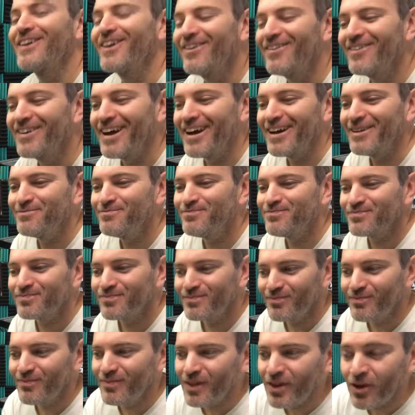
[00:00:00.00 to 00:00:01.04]
All right.
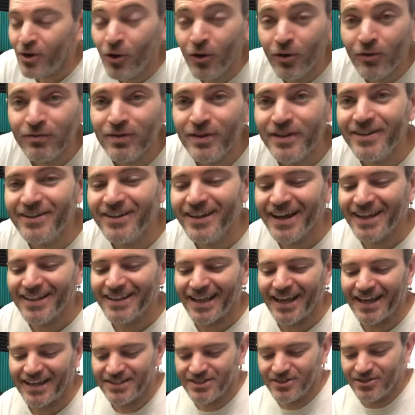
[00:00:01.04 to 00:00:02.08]
Hopefully you got
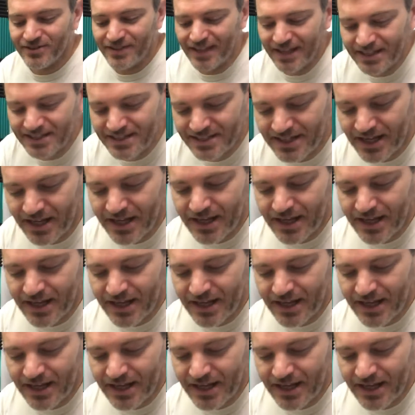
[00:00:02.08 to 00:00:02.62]
that. So that's